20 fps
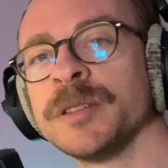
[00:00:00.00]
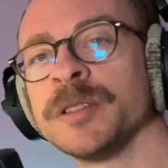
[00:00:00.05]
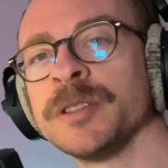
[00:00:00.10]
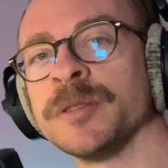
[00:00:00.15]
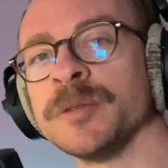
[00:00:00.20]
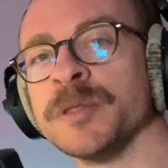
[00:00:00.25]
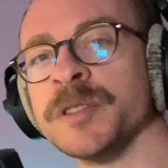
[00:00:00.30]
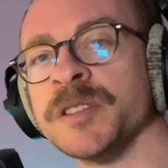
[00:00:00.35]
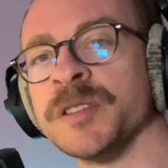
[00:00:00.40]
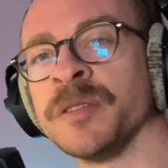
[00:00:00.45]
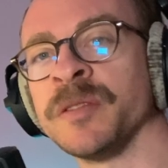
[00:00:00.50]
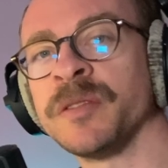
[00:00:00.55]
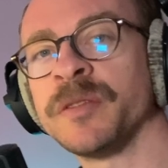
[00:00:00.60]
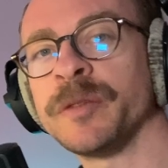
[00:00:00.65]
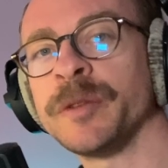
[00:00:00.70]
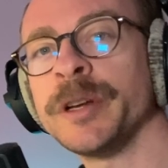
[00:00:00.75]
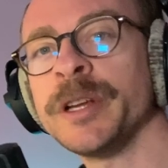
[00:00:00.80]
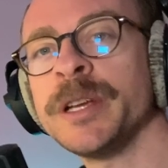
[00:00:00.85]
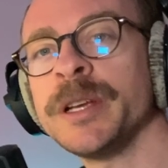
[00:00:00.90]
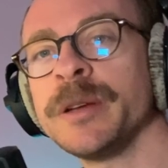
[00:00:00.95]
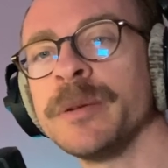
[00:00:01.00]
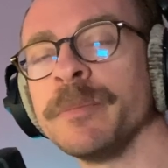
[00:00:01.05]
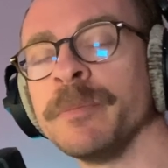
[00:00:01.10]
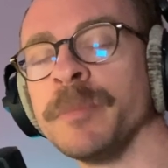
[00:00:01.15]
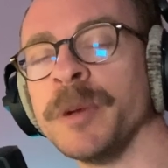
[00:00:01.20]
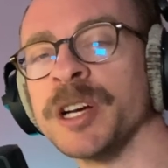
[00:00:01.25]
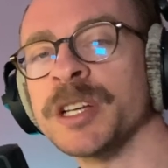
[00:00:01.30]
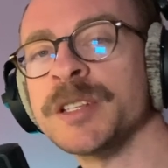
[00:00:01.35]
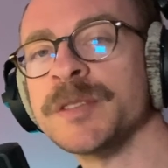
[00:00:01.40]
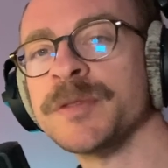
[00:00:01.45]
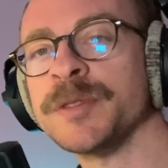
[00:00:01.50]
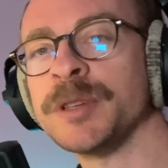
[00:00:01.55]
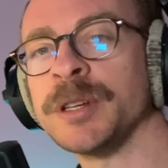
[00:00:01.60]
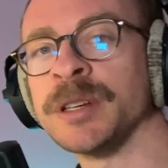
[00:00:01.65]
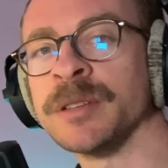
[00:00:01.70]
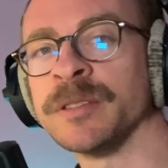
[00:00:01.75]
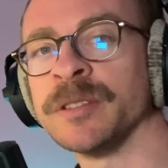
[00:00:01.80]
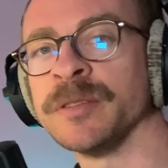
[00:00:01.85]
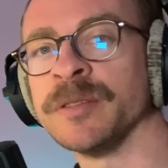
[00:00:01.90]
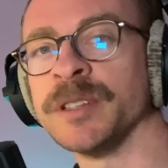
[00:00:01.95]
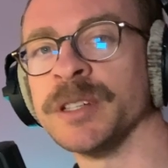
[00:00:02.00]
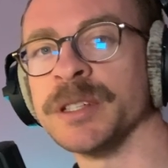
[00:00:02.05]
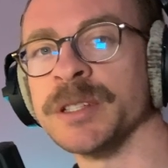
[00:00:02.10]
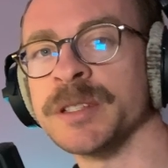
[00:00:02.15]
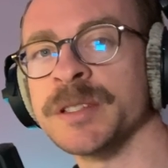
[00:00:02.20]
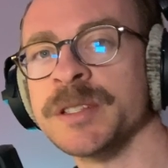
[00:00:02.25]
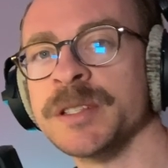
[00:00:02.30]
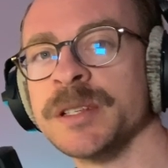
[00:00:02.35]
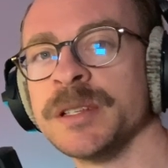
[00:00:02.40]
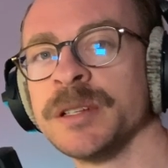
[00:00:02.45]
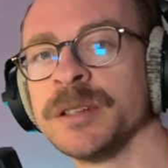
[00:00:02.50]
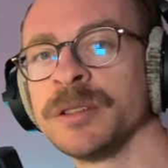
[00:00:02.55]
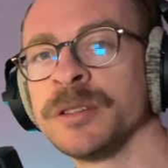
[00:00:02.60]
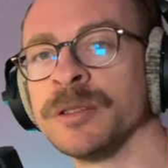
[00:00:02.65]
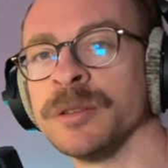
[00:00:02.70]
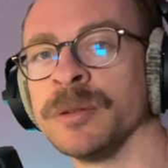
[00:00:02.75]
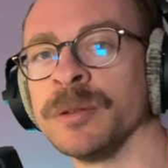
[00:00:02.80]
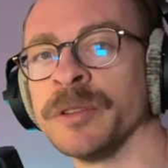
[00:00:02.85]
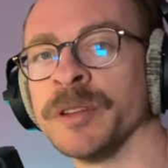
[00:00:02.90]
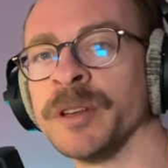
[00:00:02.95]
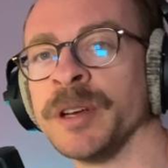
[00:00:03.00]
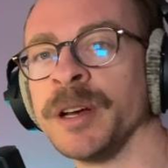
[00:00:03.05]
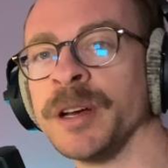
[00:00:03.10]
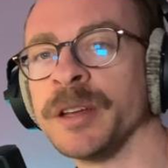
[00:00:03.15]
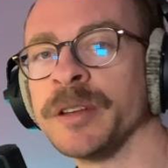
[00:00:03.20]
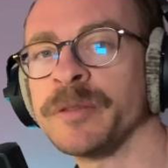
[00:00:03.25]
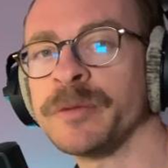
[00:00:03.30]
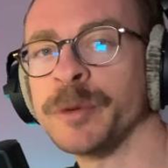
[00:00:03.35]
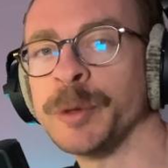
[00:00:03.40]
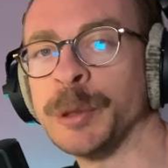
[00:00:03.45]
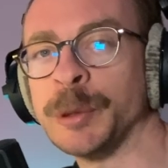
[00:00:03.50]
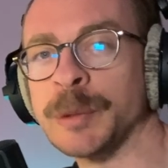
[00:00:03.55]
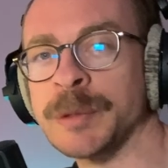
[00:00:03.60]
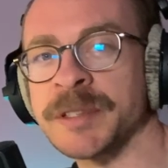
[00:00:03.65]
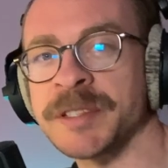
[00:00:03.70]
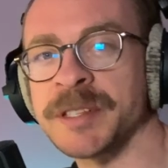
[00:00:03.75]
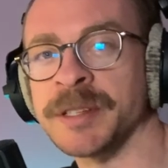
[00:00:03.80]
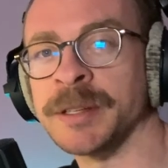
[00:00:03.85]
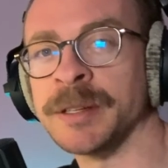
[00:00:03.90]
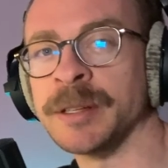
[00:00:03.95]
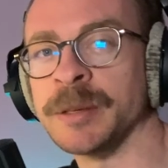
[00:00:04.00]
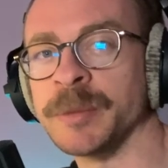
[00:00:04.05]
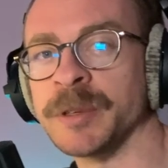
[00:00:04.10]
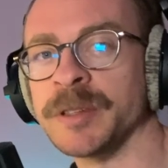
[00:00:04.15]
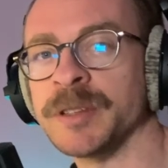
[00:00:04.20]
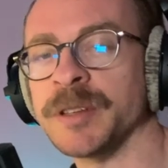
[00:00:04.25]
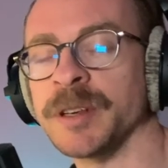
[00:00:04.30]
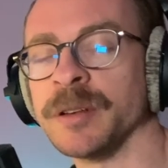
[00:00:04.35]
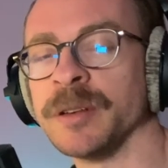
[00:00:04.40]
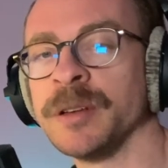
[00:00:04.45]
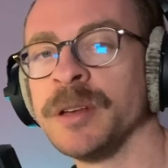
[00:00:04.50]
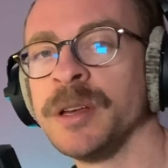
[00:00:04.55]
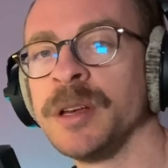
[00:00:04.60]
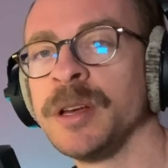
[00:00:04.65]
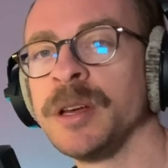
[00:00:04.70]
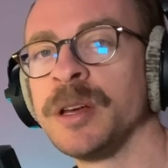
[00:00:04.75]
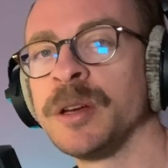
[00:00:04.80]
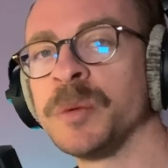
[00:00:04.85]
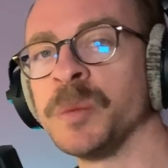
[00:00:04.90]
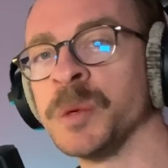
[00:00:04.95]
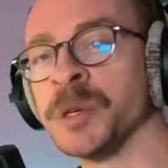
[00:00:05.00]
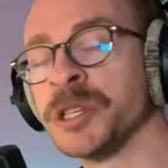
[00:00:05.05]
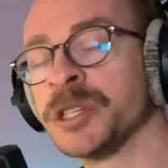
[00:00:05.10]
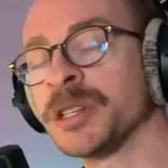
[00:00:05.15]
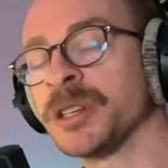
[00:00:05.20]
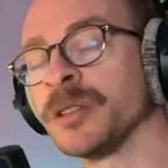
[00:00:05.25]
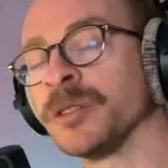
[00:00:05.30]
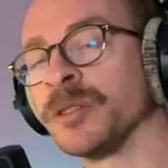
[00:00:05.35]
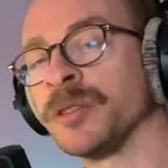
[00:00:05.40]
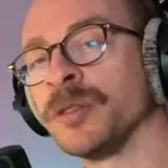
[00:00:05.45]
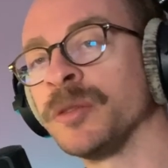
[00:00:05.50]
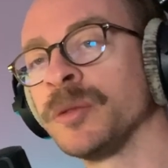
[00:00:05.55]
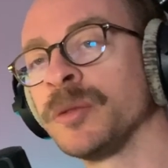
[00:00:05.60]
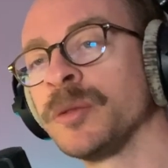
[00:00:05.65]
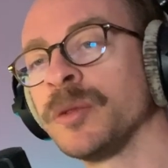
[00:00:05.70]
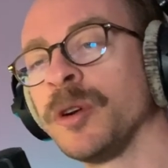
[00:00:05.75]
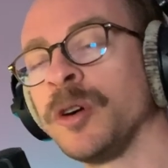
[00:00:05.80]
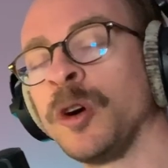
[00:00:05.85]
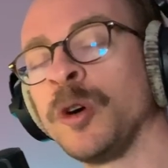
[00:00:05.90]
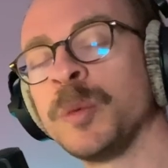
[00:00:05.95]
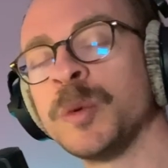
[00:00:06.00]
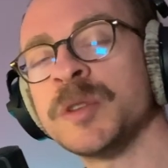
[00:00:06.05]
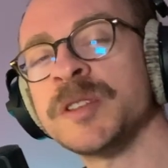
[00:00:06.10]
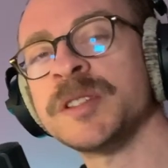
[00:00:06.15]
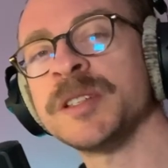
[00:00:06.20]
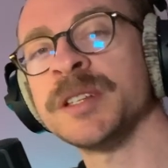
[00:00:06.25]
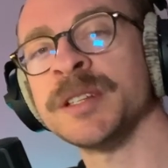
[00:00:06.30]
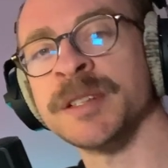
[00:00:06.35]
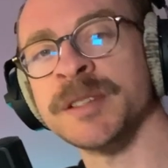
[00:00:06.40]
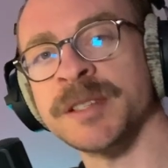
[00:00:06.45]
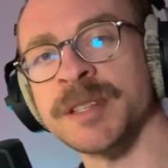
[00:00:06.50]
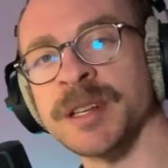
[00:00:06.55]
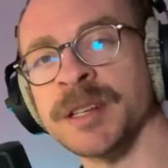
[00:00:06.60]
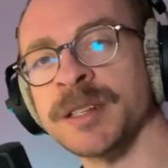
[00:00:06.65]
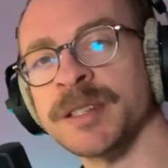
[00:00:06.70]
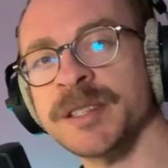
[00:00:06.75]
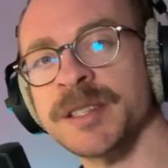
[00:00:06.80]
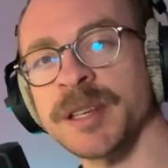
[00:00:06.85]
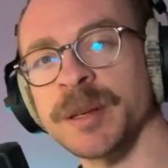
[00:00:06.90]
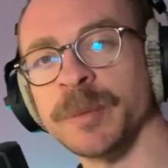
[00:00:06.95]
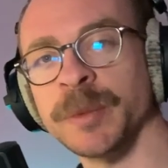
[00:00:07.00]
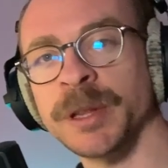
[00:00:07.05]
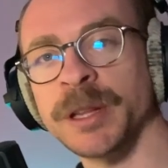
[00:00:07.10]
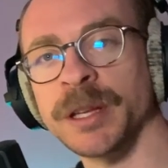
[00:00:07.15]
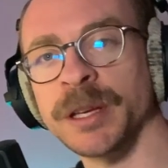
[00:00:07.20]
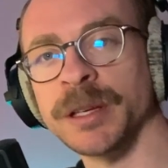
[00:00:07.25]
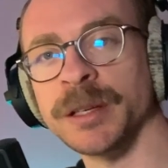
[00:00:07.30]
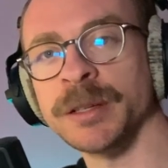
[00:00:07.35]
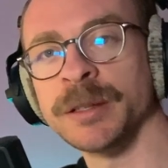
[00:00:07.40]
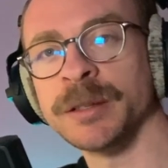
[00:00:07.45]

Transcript: there is a free MaxForLive device called HiFreqLimiter, which can do almost the exact same thing.